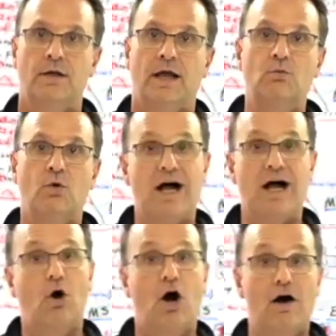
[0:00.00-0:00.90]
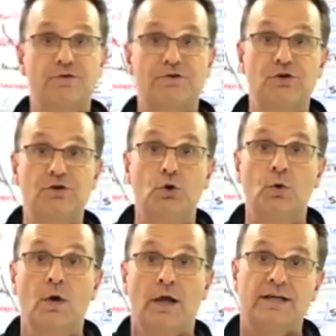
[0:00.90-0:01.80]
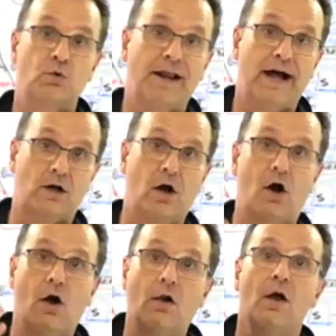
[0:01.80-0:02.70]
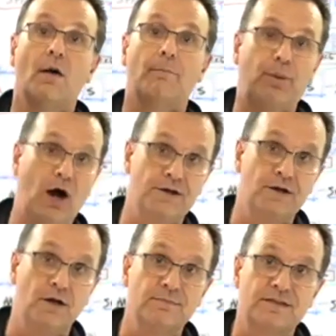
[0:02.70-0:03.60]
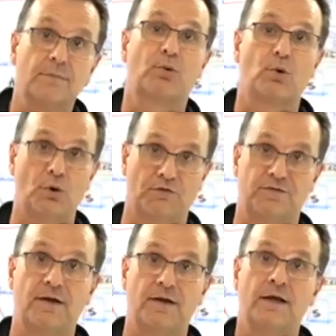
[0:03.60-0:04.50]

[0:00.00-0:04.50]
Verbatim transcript: And what I will offer to you is what I call Putnam's proof.